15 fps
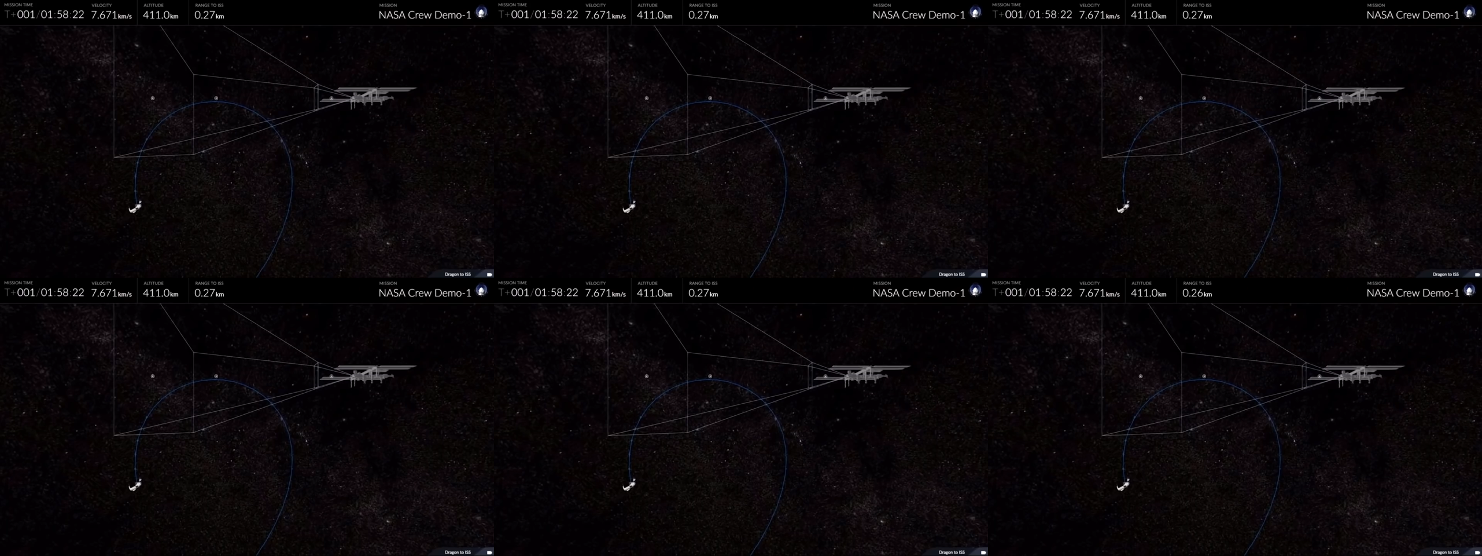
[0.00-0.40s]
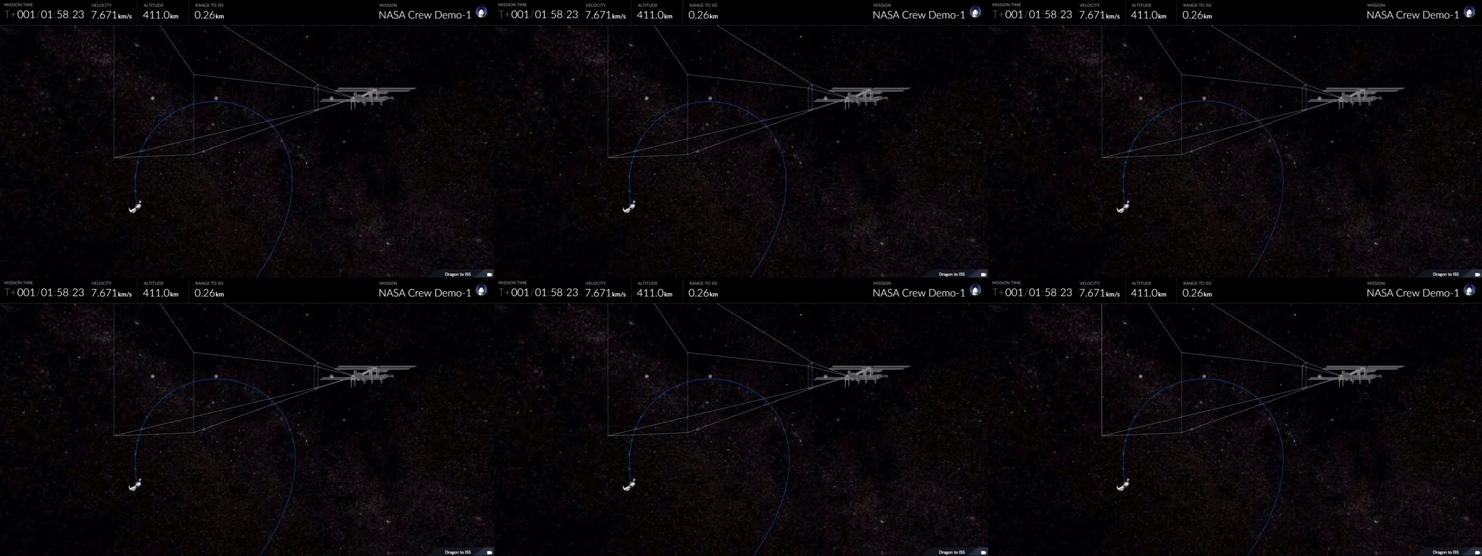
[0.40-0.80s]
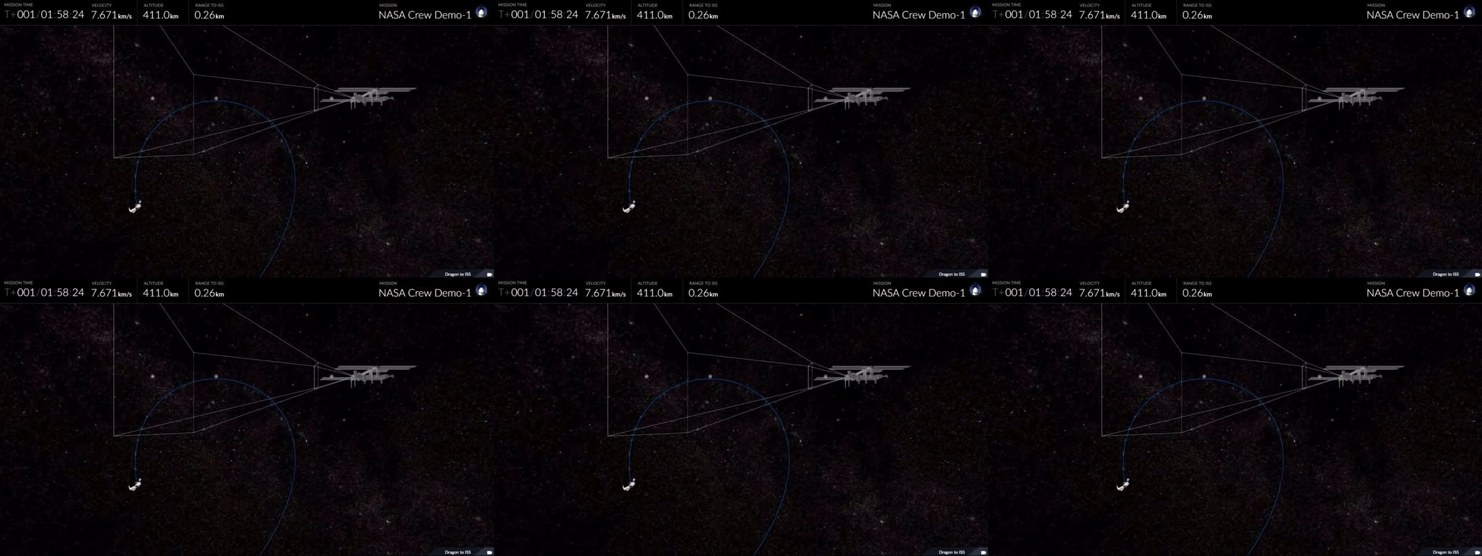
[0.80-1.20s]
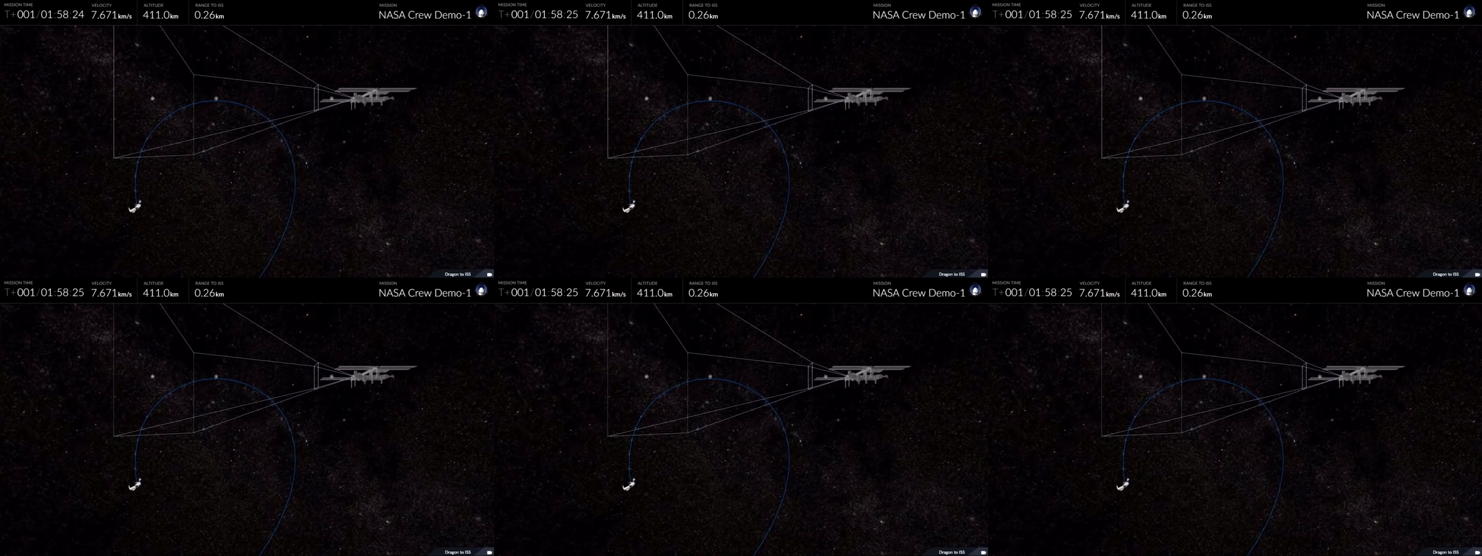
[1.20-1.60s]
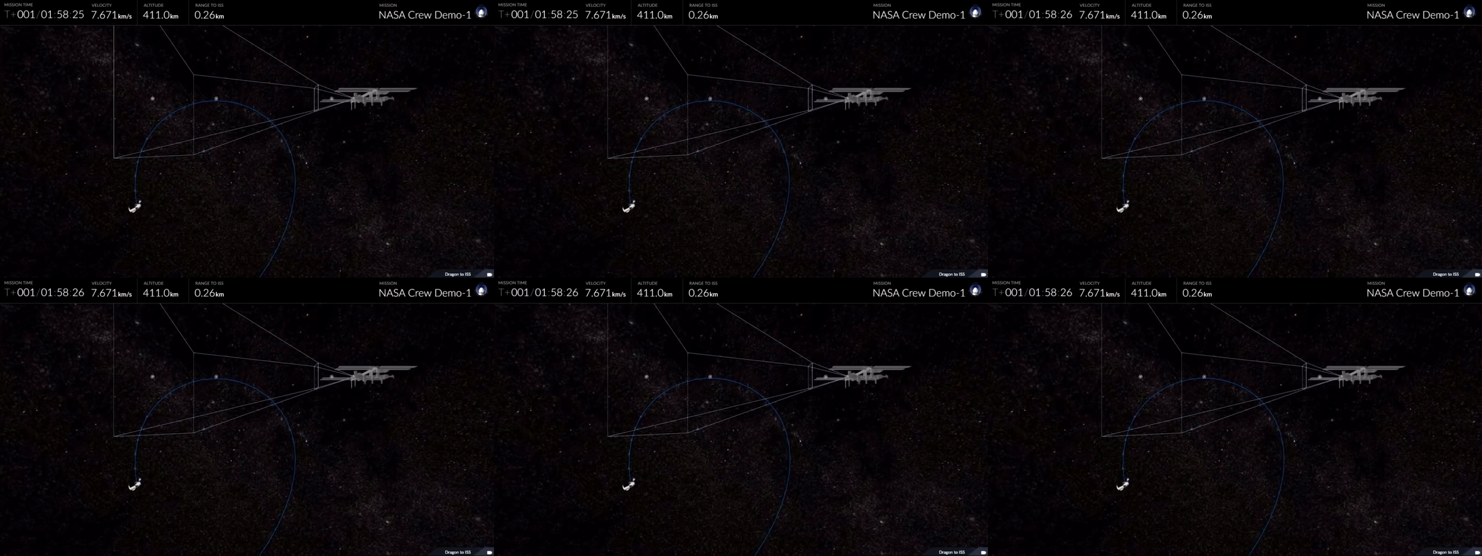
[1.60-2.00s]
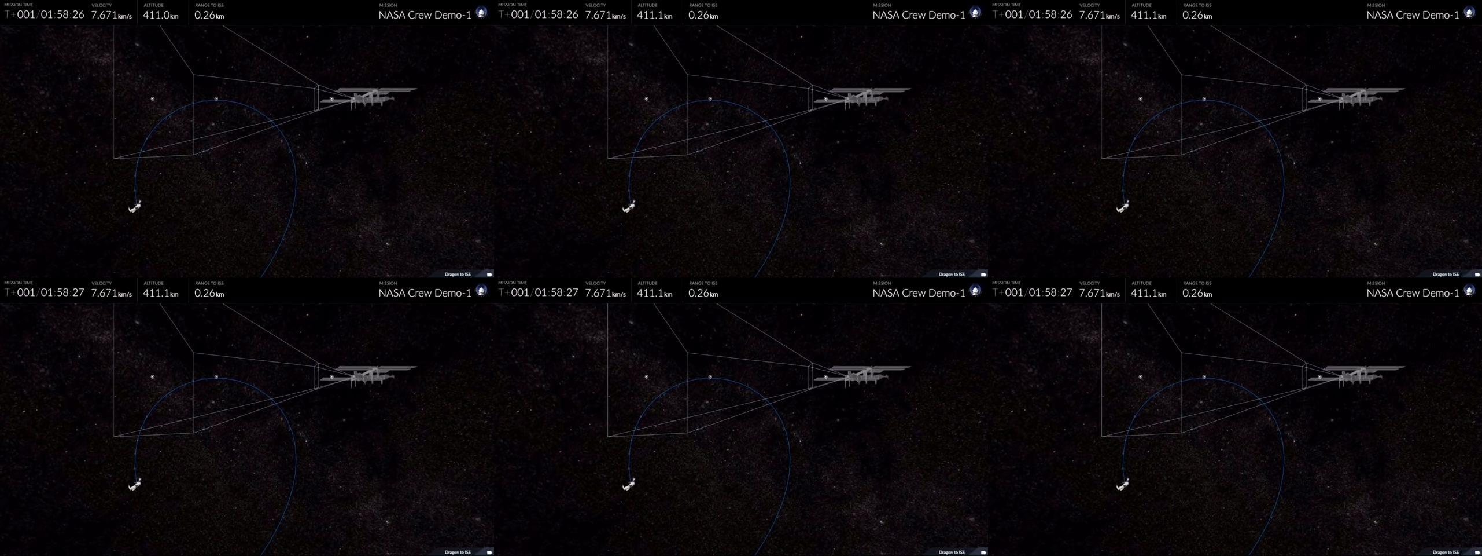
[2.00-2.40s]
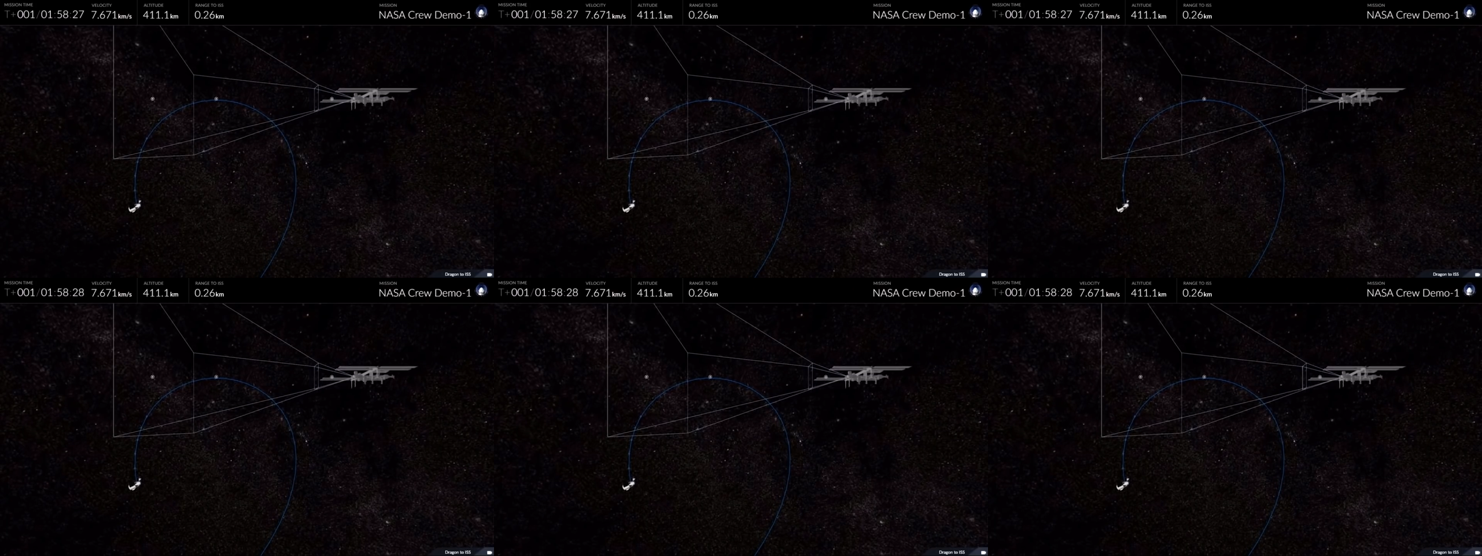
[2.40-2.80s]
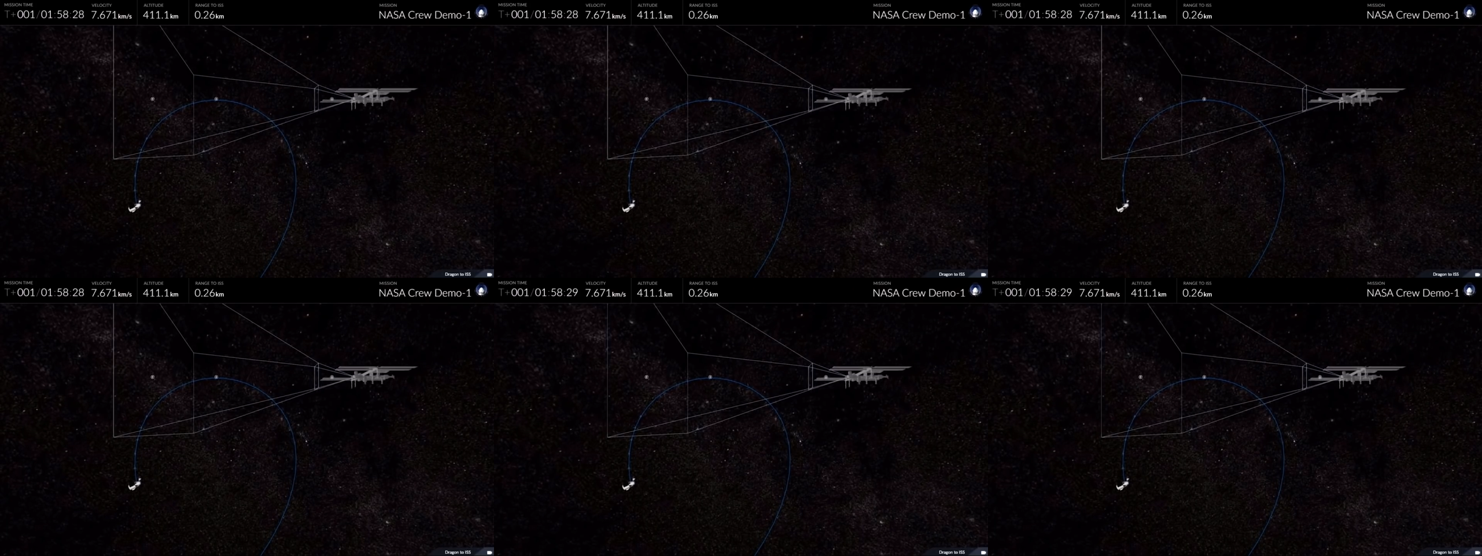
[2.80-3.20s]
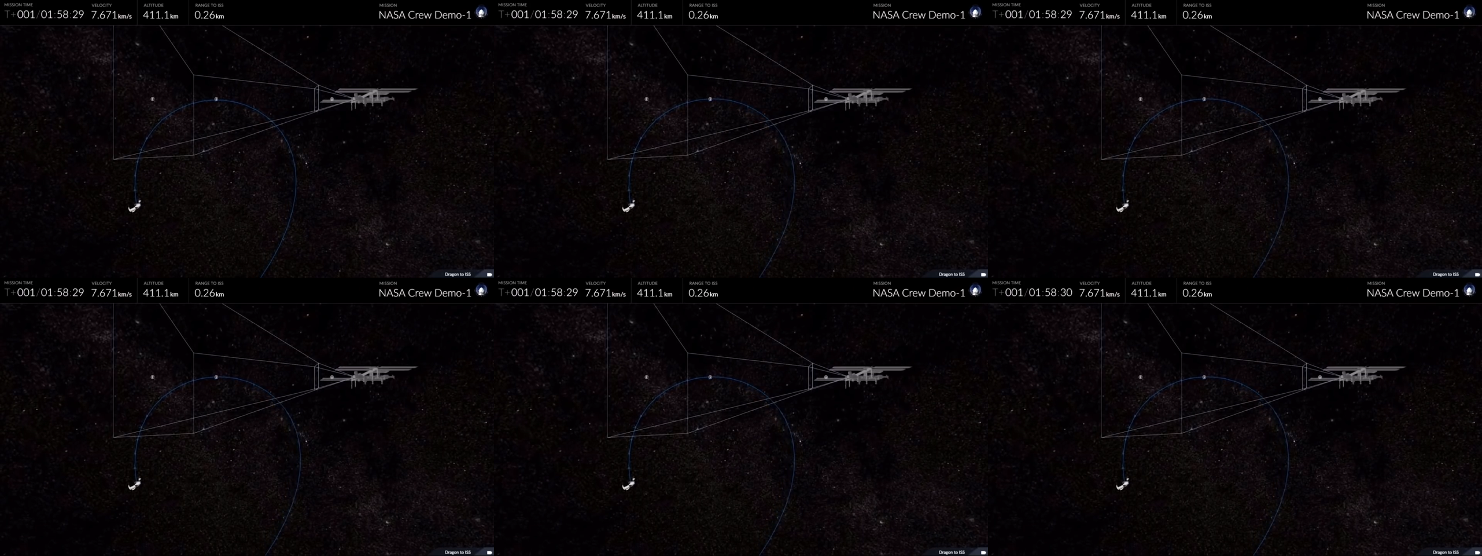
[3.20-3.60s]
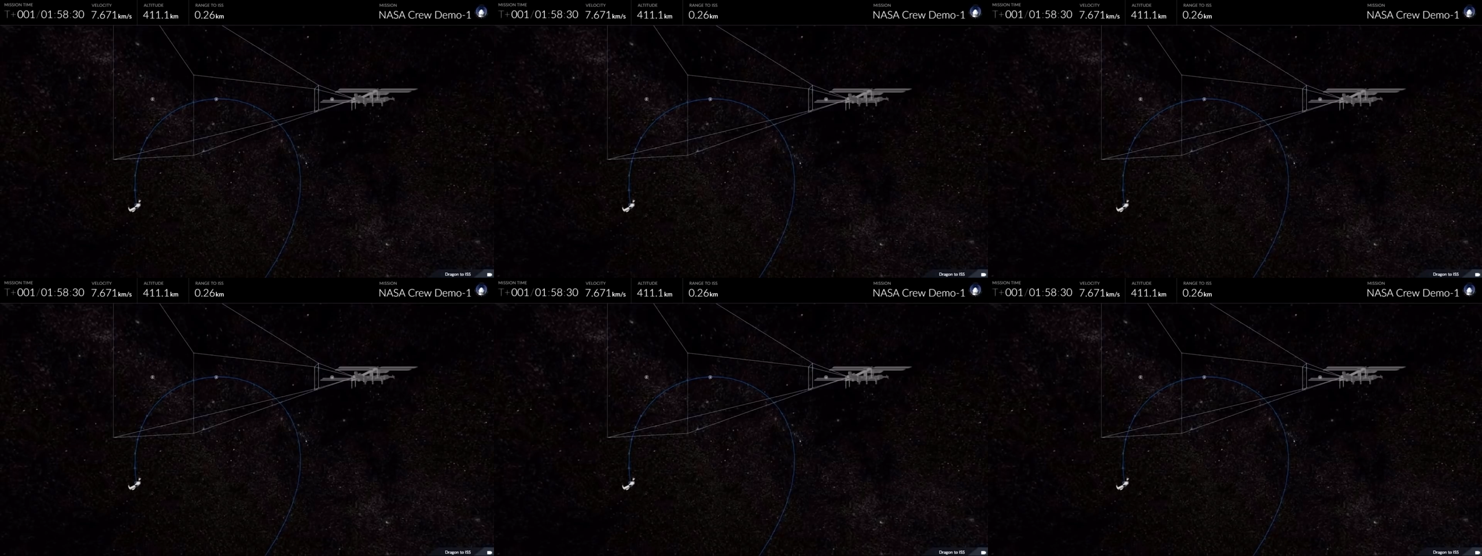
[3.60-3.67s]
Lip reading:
No face is visible, so there are no lips to read.